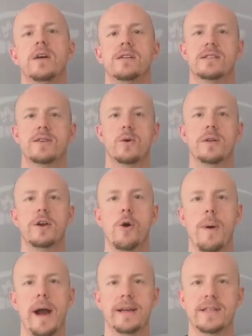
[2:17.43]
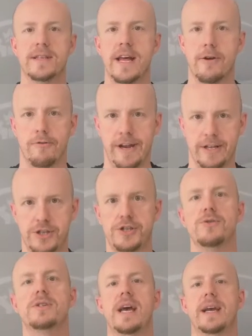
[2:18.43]
slowly go back into that range,
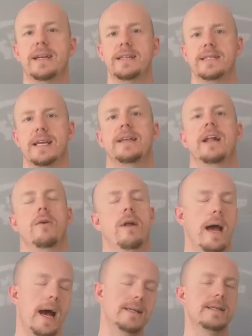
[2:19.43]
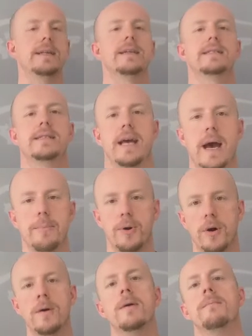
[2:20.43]
2 seconds, and up. As an
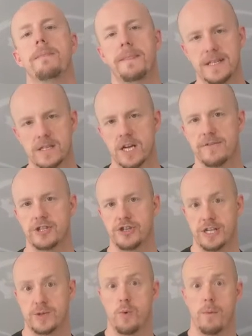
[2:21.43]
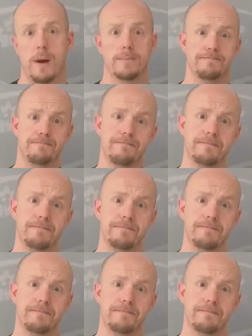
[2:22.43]
example, that's kind of a chest warm-up.